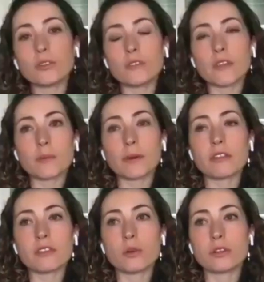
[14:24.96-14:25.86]
should think about
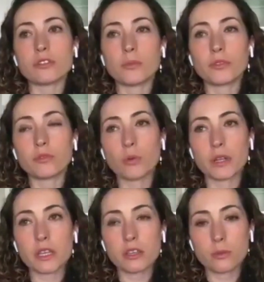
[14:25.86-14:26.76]
it though in terms of what would
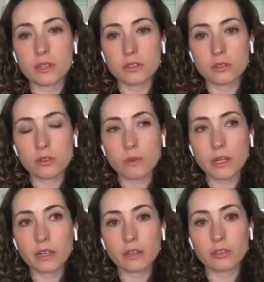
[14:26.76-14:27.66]
a human do though,
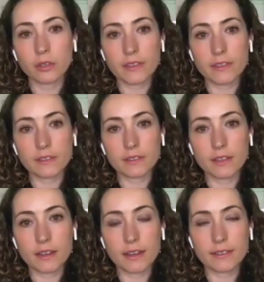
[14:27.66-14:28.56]
right? So like mm-hmm. this,
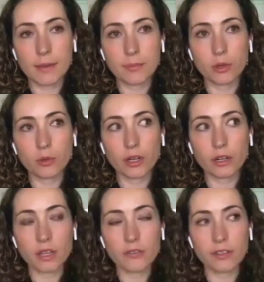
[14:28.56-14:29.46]
an example
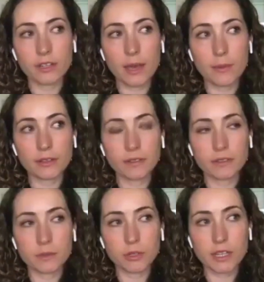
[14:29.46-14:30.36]
where if an ML
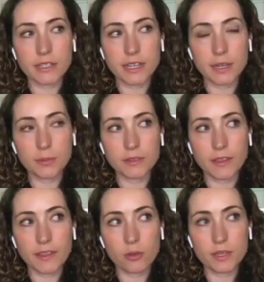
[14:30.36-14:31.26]
system could get to 80%,
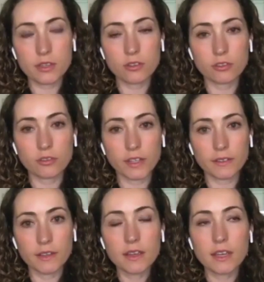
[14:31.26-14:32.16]
that would be a huge
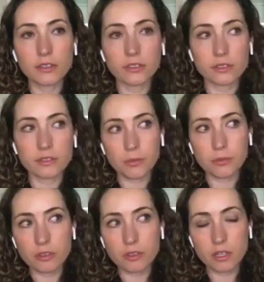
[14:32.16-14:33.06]
advance. Is your
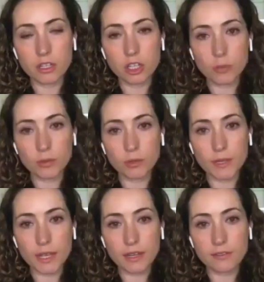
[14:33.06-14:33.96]
assumption that a human would
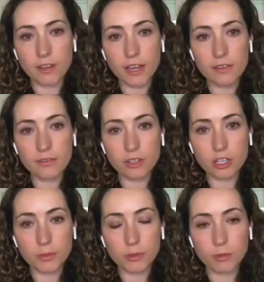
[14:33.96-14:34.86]
be 85 or a
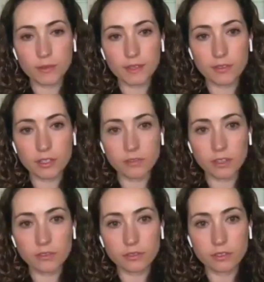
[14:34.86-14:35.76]
human would be 75?